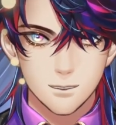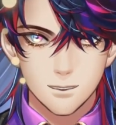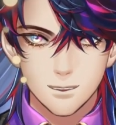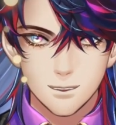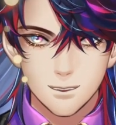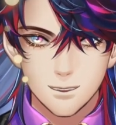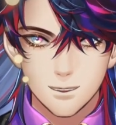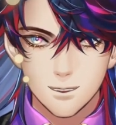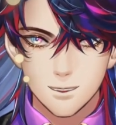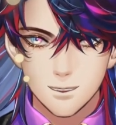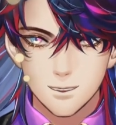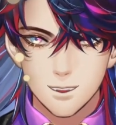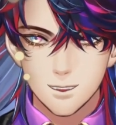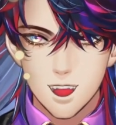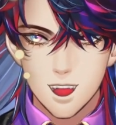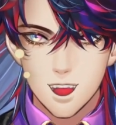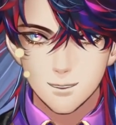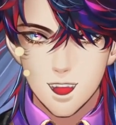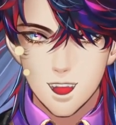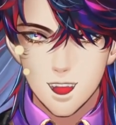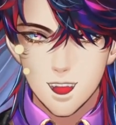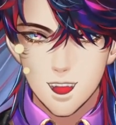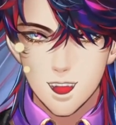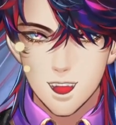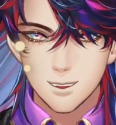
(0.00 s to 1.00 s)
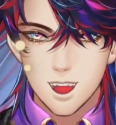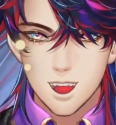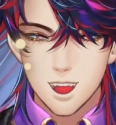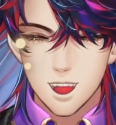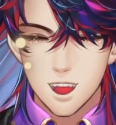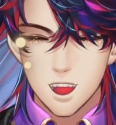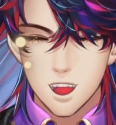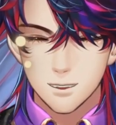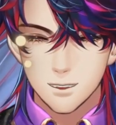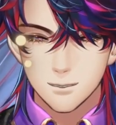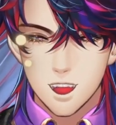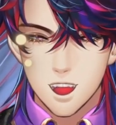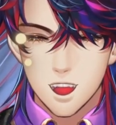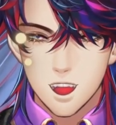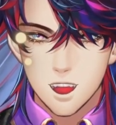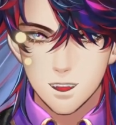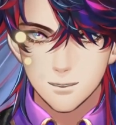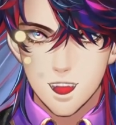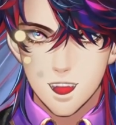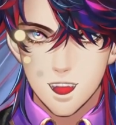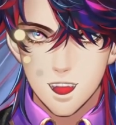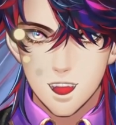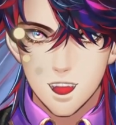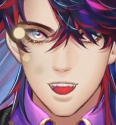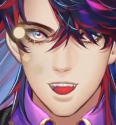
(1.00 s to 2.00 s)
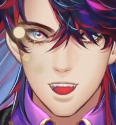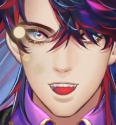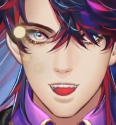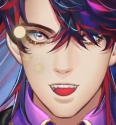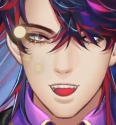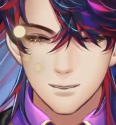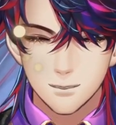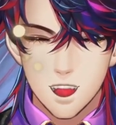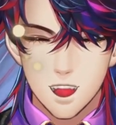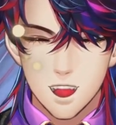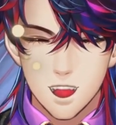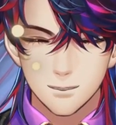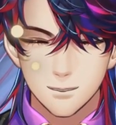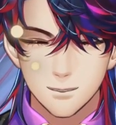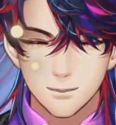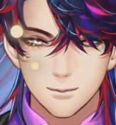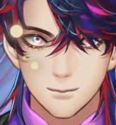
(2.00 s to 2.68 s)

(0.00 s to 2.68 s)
She's taking a nap in the next room. I'll, I'll go wake her up.